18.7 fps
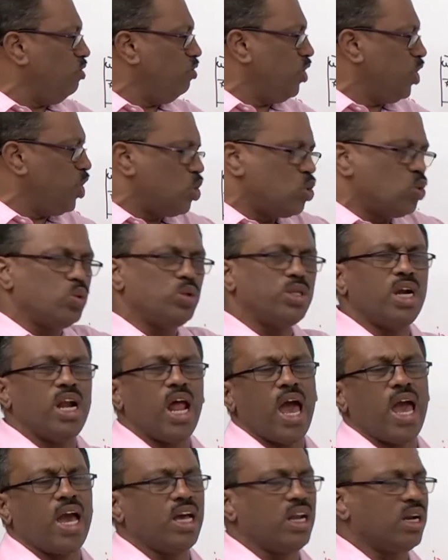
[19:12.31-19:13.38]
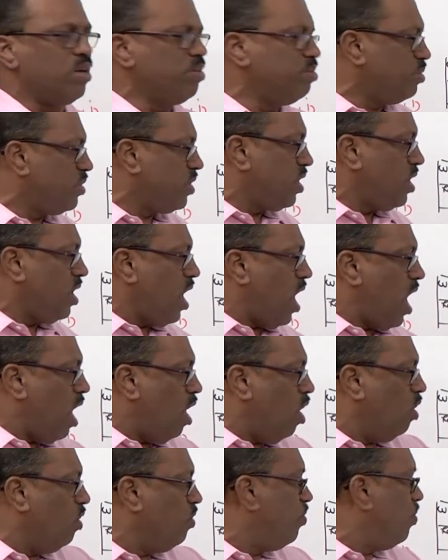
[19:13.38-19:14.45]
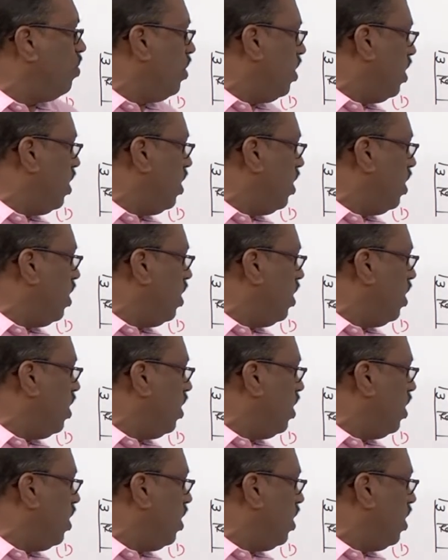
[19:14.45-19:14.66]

we drew the diagram of